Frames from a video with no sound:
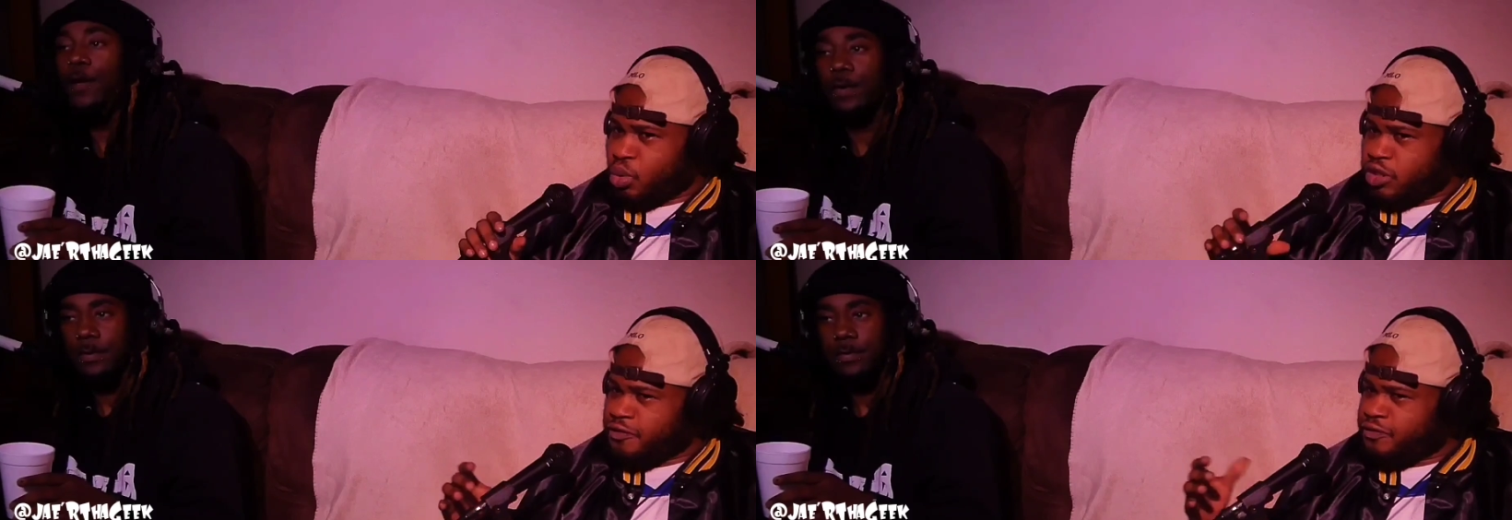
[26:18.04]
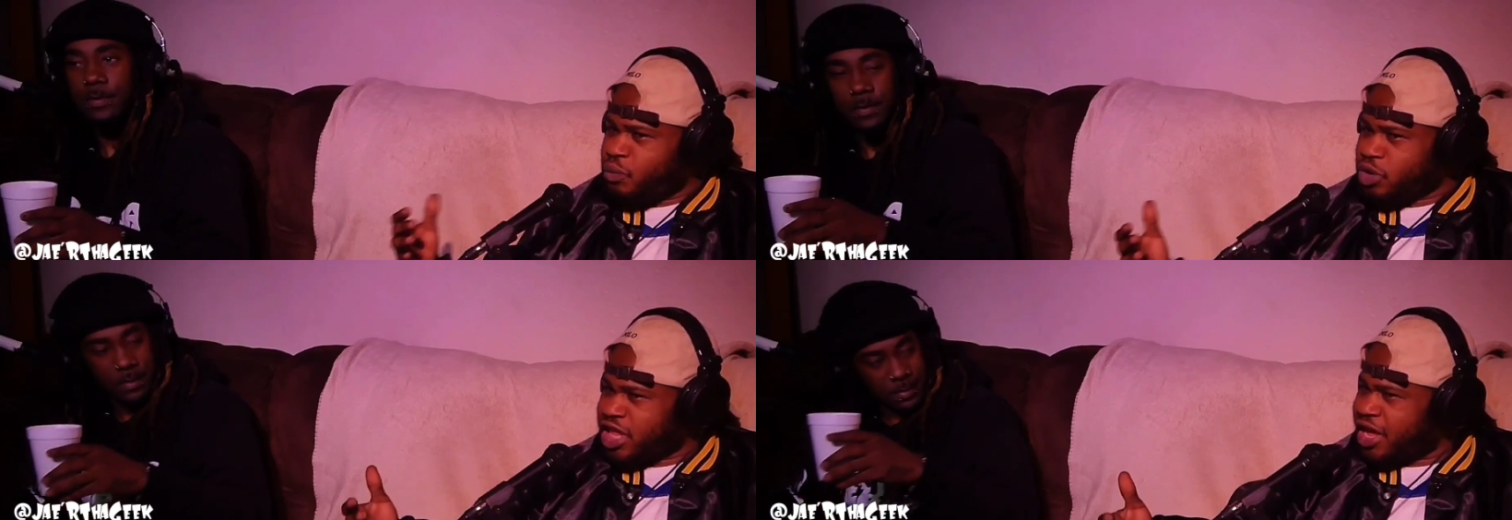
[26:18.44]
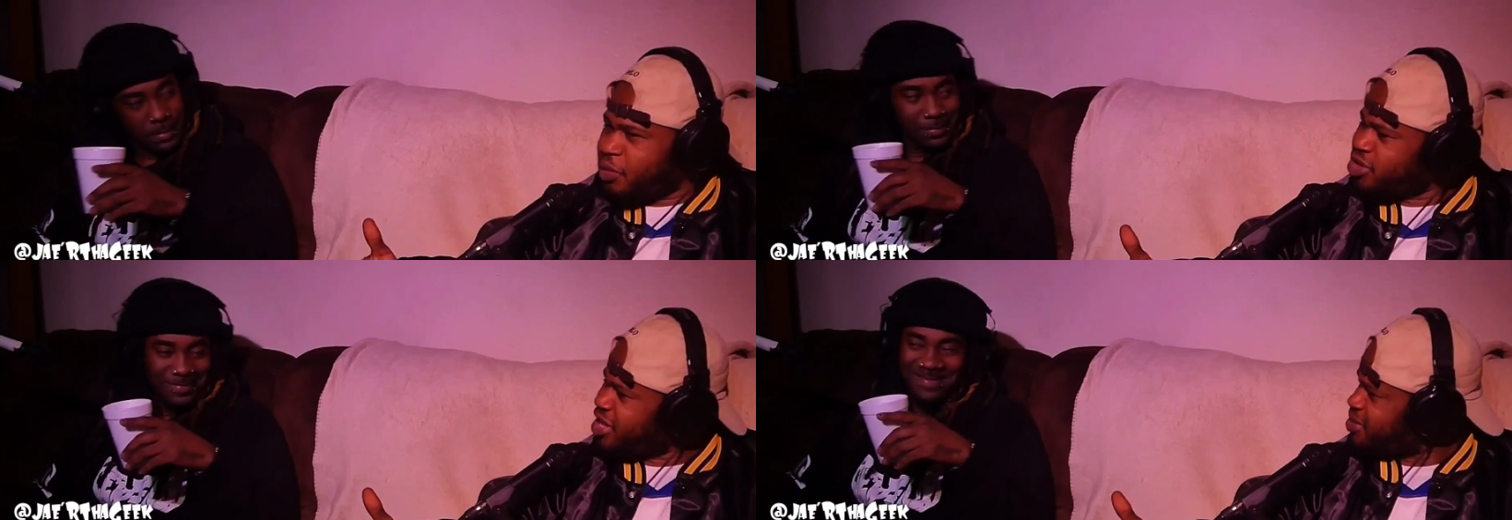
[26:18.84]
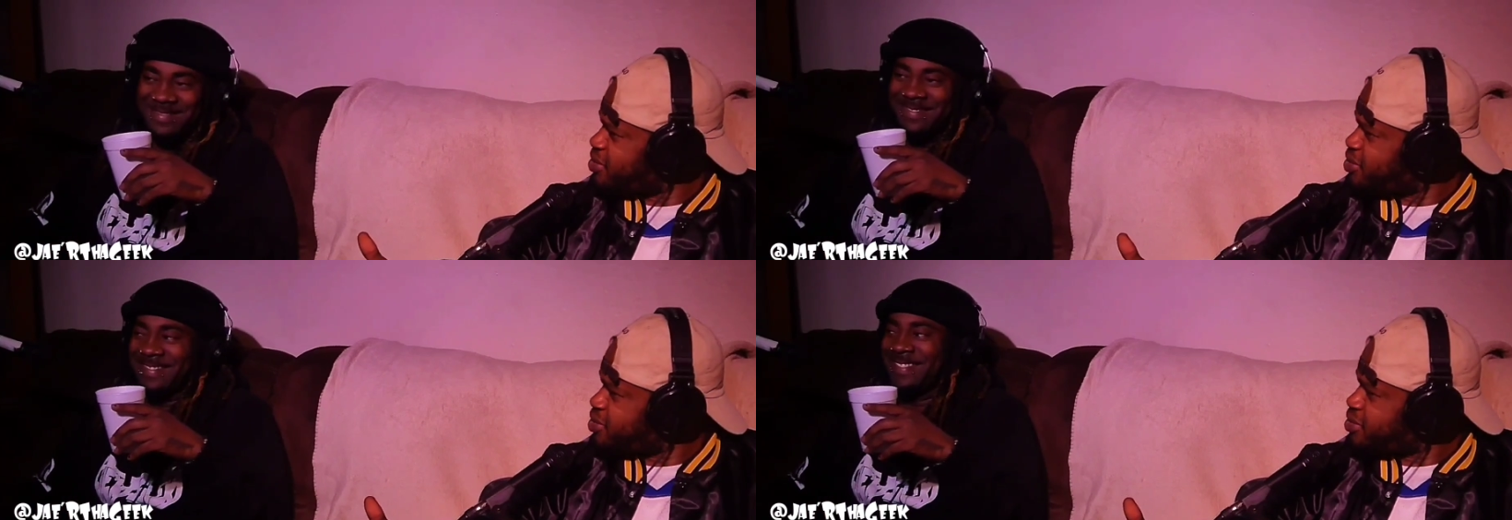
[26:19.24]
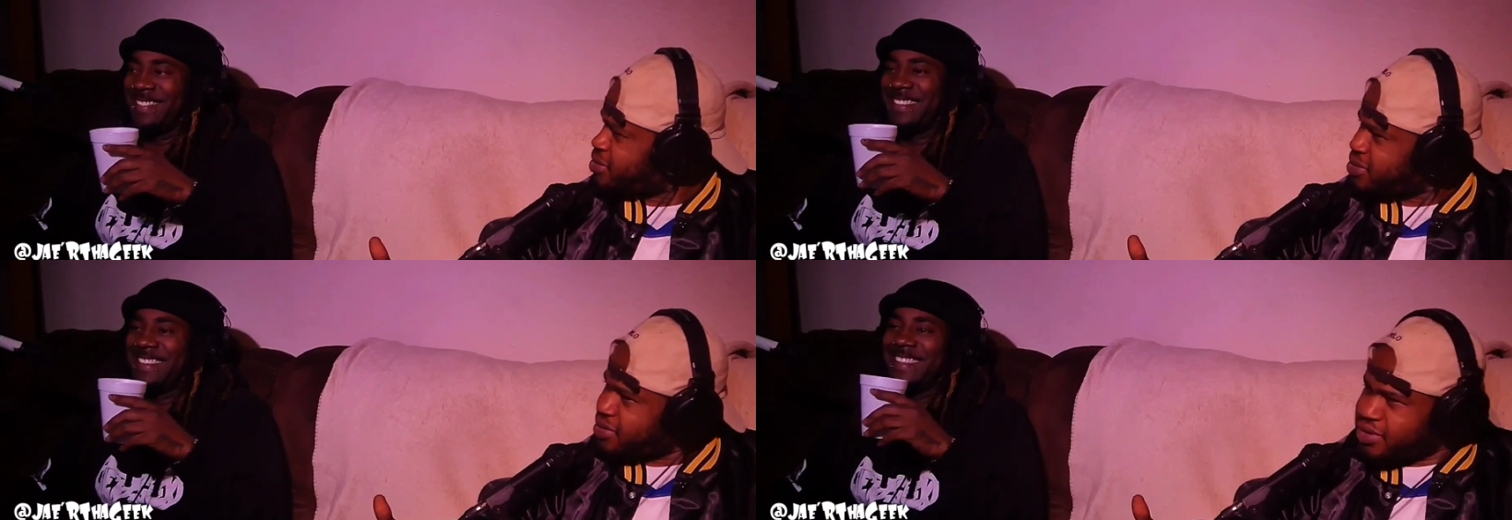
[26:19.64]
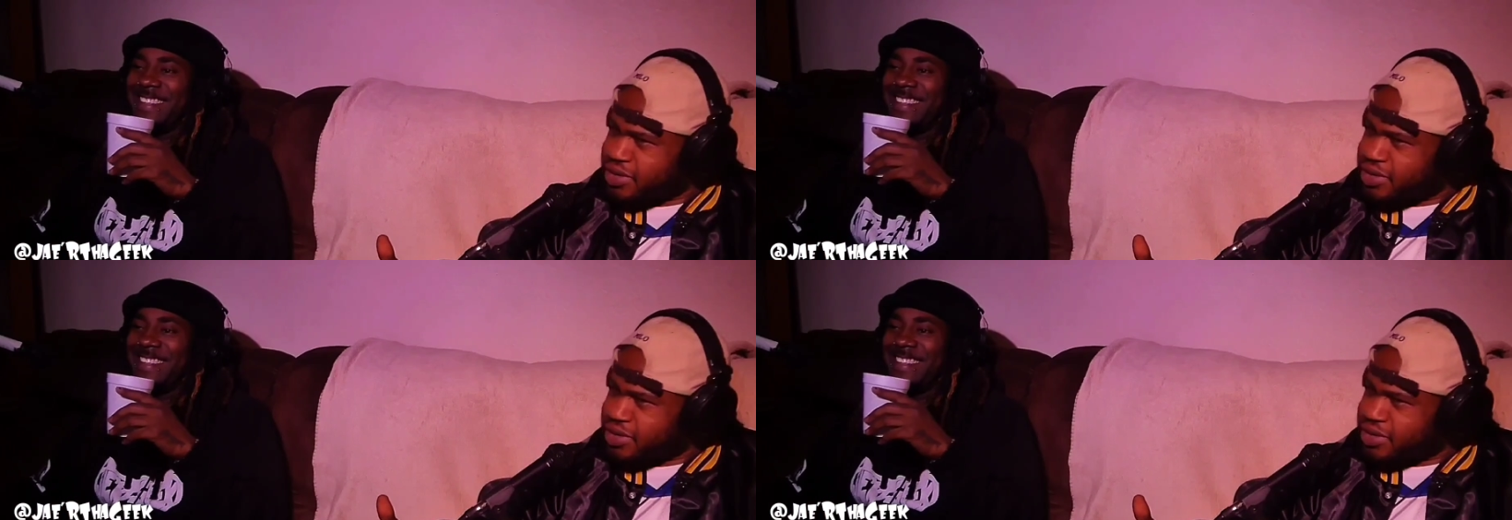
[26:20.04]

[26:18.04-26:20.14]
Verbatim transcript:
Speaker 1: hell. What the, what the What the?